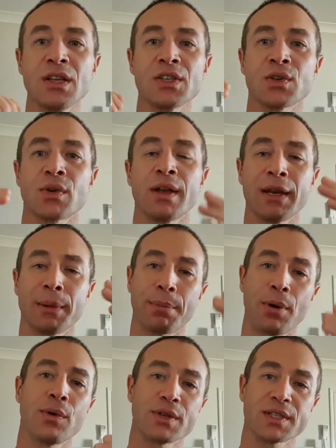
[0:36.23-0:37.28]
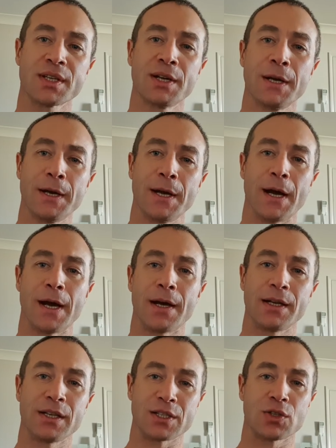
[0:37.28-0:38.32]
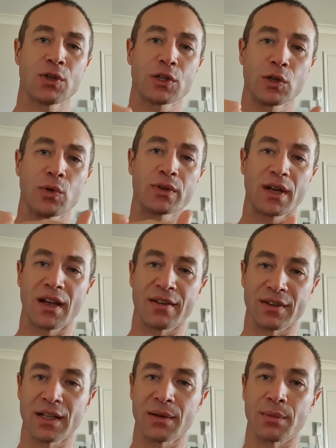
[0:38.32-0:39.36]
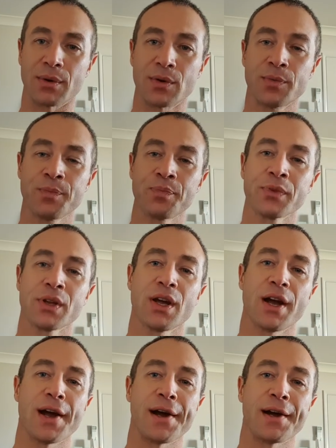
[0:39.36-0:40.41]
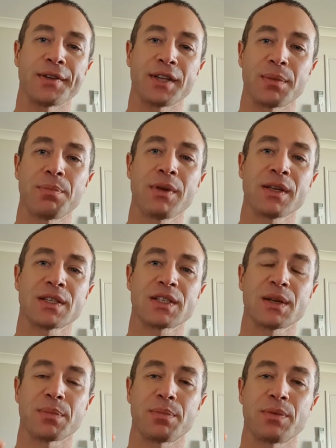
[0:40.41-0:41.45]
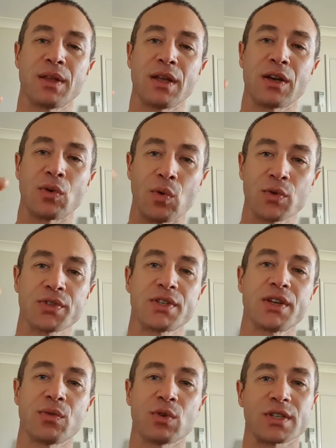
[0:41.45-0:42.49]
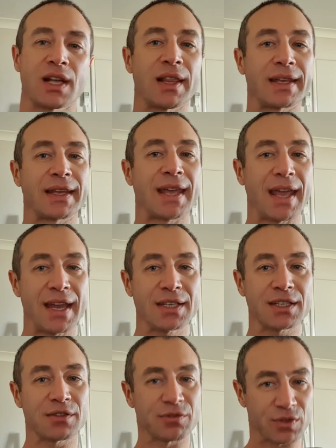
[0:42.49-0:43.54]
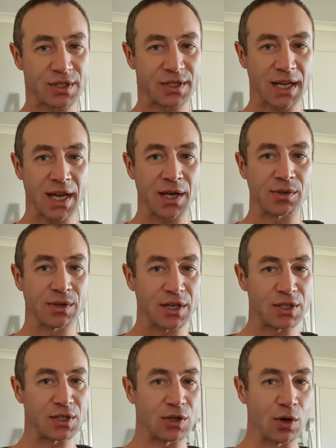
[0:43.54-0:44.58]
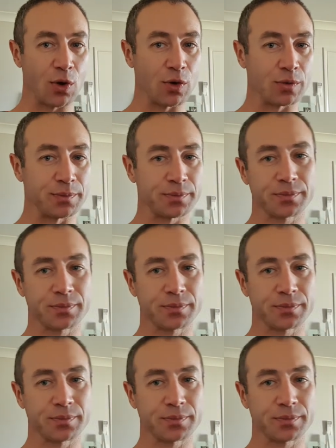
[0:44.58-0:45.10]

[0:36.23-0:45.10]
sorry, in the post is not longer available, that means that the quantity was allocated for sale is gone.